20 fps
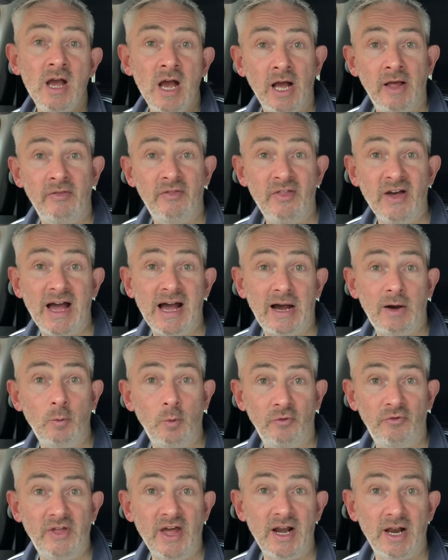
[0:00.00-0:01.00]
And that
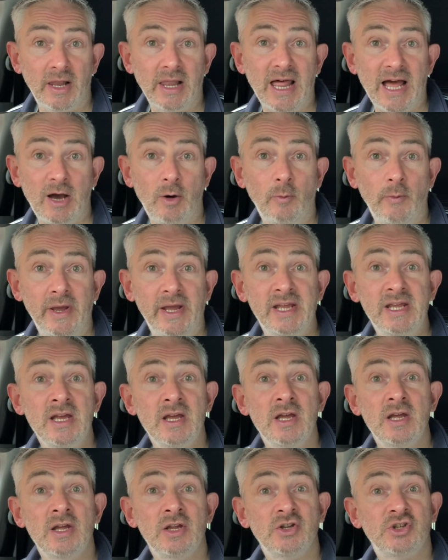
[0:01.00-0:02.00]
would then allow me
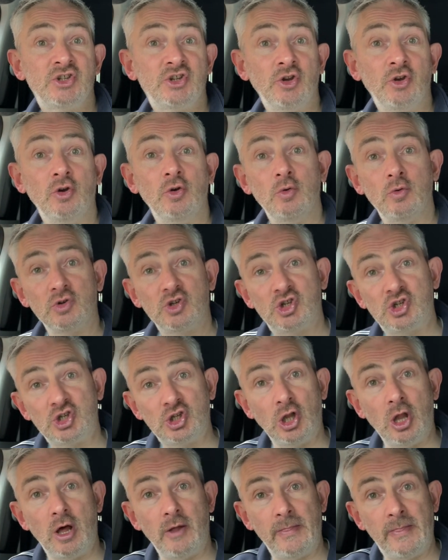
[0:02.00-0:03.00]
to
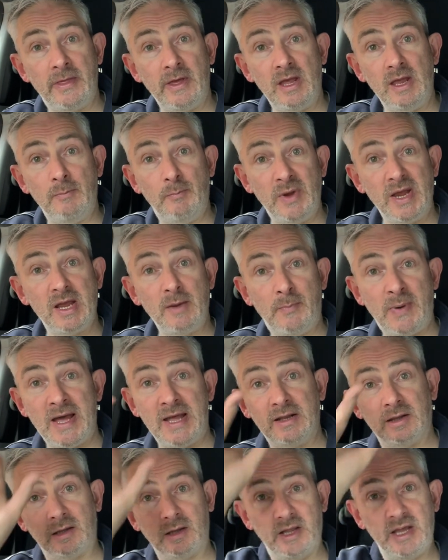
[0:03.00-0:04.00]
slot the bigger
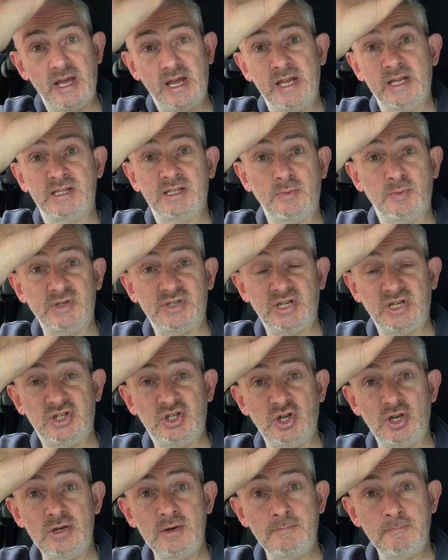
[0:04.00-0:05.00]
panel into
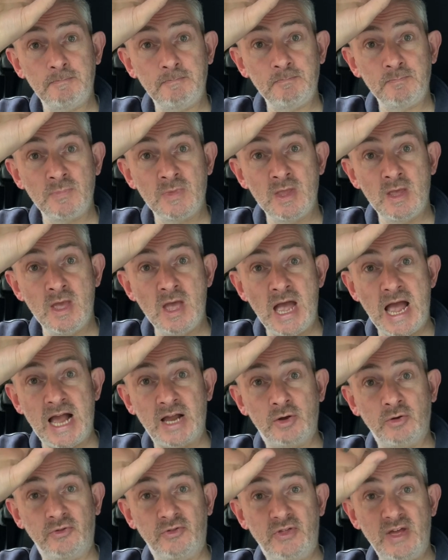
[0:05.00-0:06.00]
position. I
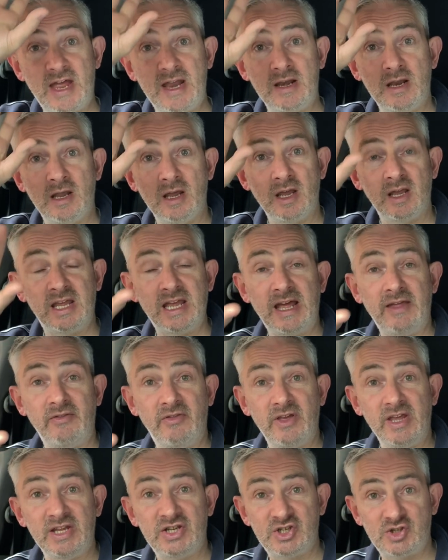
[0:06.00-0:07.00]
could then get
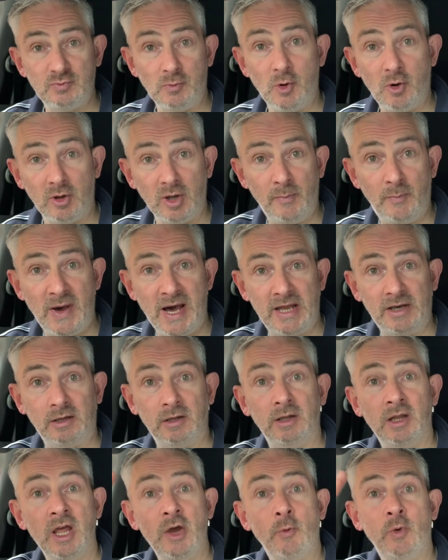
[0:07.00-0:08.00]
the smaller
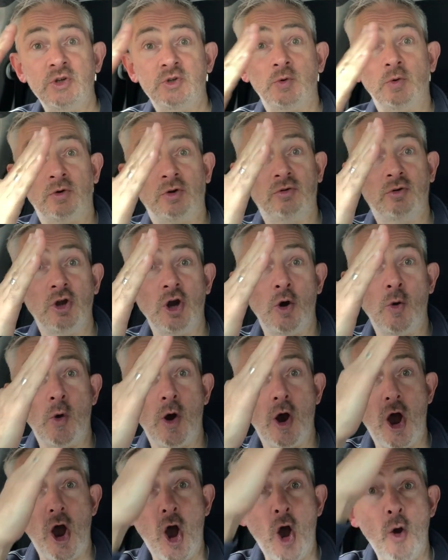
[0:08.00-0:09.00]
panel, which would go
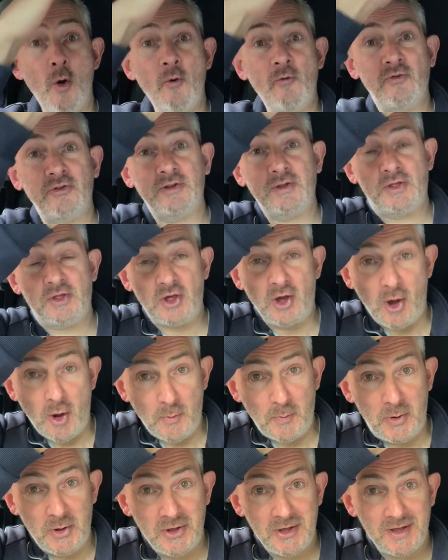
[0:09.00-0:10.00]
over the
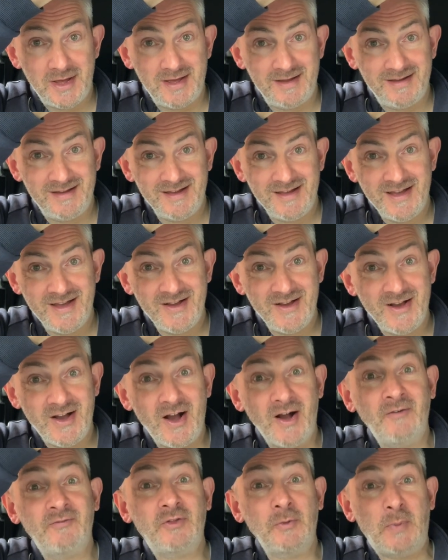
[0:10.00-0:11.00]
top
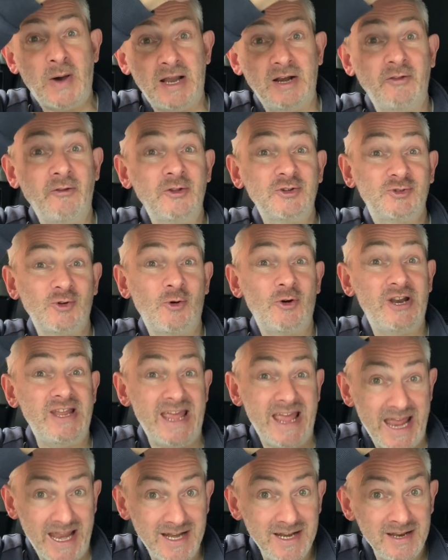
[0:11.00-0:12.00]
of the panel that's
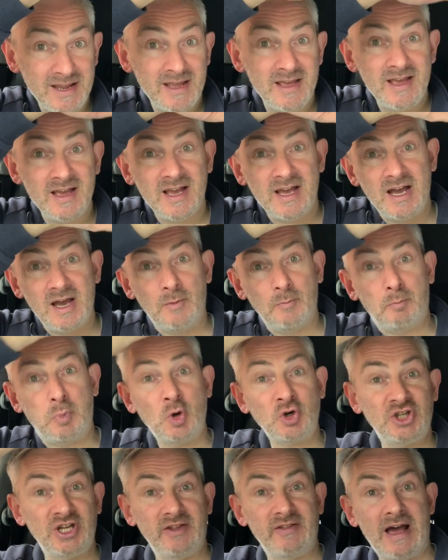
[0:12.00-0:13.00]
already in,
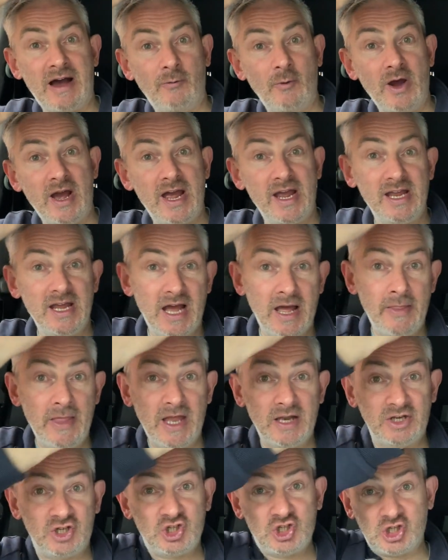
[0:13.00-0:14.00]
push it that way, and
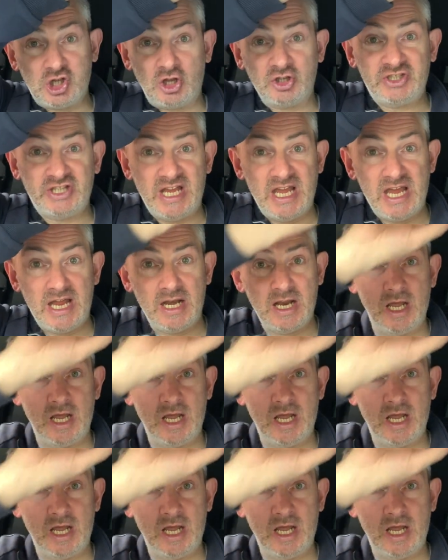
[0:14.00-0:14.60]
then slot it in